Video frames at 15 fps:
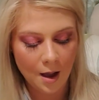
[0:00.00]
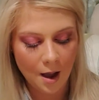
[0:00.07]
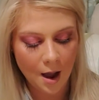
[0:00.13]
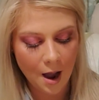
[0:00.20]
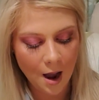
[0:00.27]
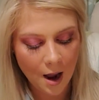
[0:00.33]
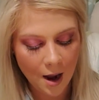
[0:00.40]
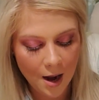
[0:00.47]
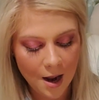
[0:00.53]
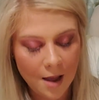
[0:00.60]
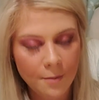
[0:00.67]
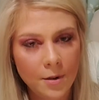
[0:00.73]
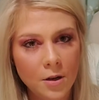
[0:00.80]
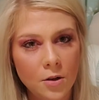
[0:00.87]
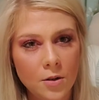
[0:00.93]
I have
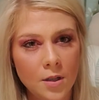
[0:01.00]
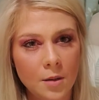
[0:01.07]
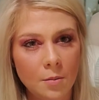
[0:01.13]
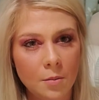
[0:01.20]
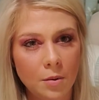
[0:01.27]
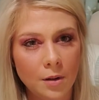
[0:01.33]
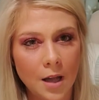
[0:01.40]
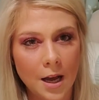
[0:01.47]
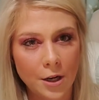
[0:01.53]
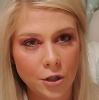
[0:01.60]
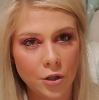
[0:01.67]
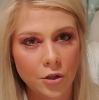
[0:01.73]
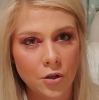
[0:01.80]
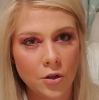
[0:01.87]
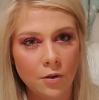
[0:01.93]
been using
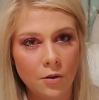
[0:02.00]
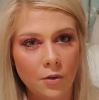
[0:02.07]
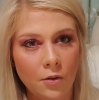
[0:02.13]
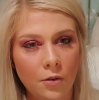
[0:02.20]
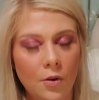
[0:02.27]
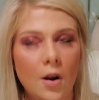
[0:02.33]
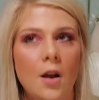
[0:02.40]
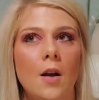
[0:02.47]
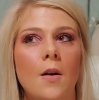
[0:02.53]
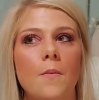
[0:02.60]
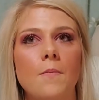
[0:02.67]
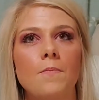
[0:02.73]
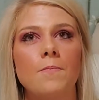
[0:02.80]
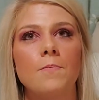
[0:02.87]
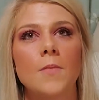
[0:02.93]
blush
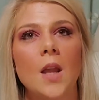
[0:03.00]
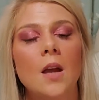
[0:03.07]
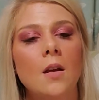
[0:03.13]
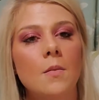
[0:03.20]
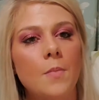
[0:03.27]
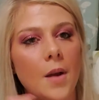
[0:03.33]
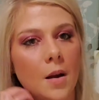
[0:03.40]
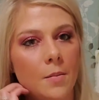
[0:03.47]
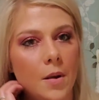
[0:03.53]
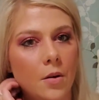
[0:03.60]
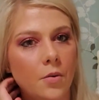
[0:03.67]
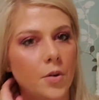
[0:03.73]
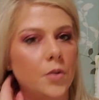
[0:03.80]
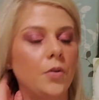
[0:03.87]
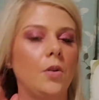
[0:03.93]
from Bare
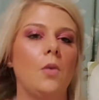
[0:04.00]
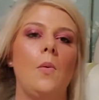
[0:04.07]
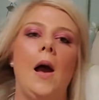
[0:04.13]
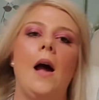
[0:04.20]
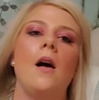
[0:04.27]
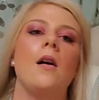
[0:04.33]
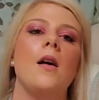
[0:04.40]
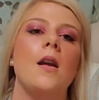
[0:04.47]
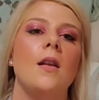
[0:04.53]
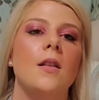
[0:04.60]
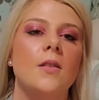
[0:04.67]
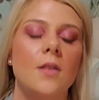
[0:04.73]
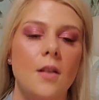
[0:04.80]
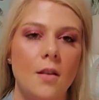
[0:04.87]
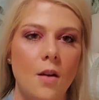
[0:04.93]
Minerals for a while, and
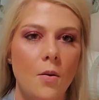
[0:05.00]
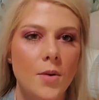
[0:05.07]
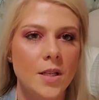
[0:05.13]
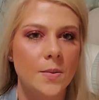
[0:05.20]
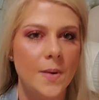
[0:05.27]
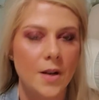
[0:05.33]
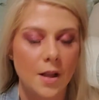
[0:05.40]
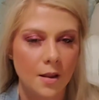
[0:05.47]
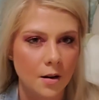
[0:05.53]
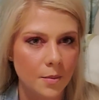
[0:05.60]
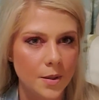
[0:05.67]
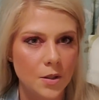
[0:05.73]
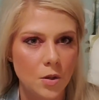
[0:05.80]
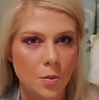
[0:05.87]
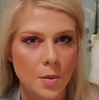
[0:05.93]
it's always been a little
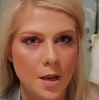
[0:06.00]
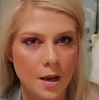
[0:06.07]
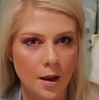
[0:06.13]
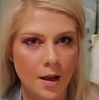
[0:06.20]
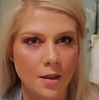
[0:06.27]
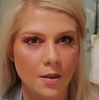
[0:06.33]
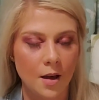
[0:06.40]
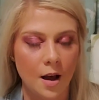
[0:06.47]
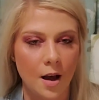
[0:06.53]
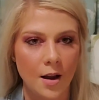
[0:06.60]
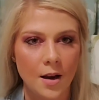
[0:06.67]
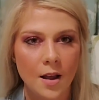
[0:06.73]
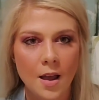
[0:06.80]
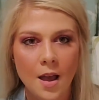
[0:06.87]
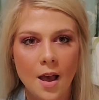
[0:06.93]
bit too pink, I thought.
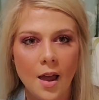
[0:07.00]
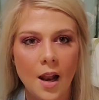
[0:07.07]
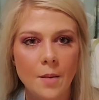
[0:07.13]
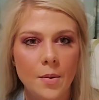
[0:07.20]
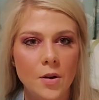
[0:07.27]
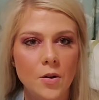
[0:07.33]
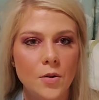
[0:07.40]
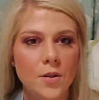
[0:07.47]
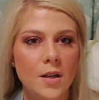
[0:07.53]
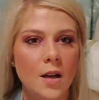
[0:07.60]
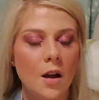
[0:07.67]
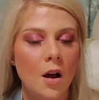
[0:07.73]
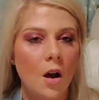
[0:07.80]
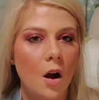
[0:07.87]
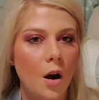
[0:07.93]
I've been using
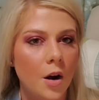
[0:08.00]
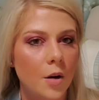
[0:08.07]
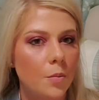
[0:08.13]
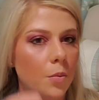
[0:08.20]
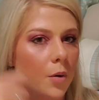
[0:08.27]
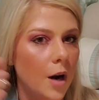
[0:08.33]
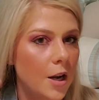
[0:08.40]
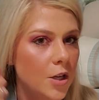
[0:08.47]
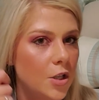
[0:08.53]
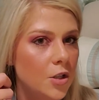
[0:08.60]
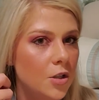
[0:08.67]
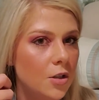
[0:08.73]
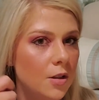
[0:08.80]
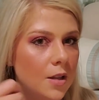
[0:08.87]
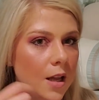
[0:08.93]
a hard brush
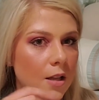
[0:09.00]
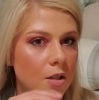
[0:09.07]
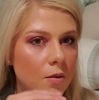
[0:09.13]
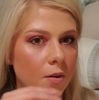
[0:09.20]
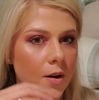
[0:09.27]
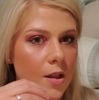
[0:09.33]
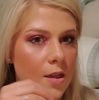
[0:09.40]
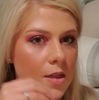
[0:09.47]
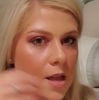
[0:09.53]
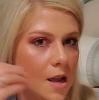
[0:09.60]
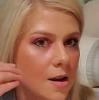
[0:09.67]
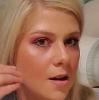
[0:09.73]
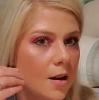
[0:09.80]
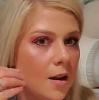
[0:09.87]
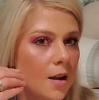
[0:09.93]
that's very
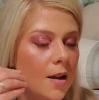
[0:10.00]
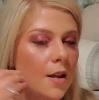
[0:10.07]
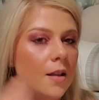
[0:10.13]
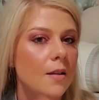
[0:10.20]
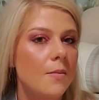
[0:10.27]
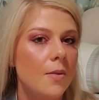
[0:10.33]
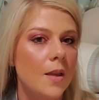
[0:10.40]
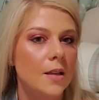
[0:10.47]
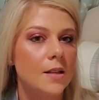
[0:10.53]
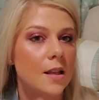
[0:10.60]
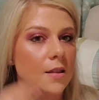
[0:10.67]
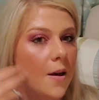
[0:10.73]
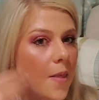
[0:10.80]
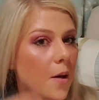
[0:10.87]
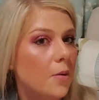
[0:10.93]
thin because I
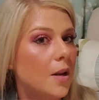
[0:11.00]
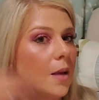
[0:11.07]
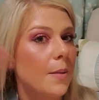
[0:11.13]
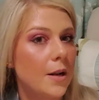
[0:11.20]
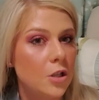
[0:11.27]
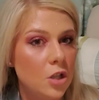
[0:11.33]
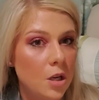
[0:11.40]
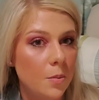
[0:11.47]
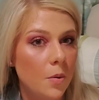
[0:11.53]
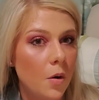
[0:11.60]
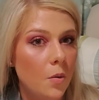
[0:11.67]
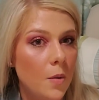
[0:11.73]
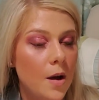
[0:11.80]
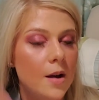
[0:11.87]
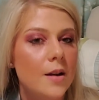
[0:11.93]
thought that would get my cheekbone
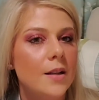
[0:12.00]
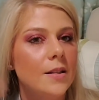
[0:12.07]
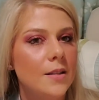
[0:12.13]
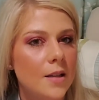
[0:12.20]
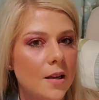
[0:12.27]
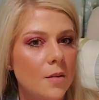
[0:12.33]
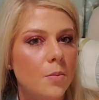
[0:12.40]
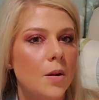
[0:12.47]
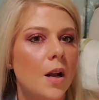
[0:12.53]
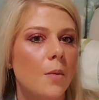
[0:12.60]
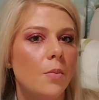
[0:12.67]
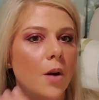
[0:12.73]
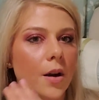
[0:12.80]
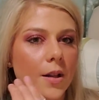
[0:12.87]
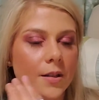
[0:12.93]
well, and it did, but I
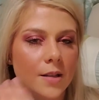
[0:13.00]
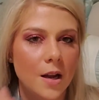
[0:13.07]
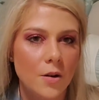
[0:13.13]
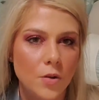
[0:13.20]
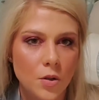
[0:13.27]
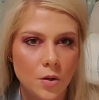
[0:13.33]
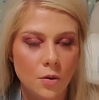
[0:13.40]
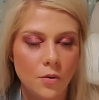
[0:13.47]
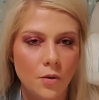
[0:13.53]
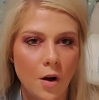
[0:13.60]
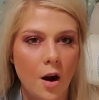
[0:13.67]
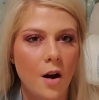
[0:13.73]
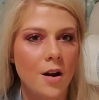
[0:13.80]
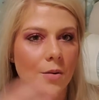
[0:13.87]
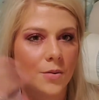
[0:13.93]
brought it down too
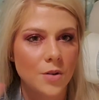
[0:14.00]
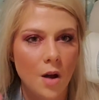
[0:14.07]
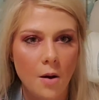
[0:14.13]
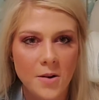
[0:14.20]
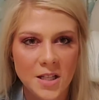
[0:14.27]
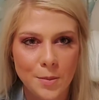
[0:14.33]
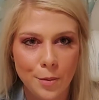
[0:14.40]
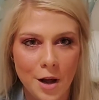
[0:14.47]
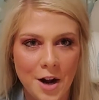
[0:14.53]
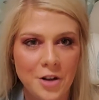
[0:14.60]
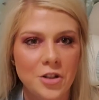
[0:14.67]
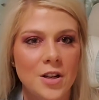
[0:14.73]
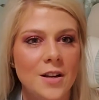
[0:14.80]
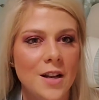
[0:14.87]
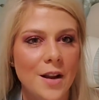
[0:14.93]
far, and it was always
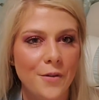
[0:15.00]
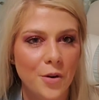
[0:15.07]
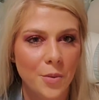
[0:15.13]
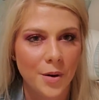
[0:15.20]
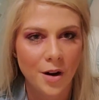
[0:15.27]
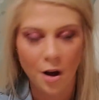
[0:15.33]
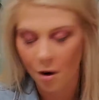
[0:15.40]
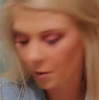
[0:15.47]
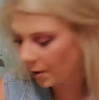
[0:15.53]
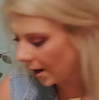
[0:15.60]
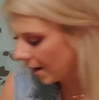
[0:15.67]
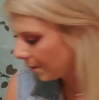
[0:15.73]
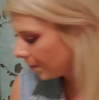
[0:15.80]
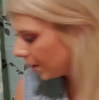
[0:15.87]
blotchy. It never went on right.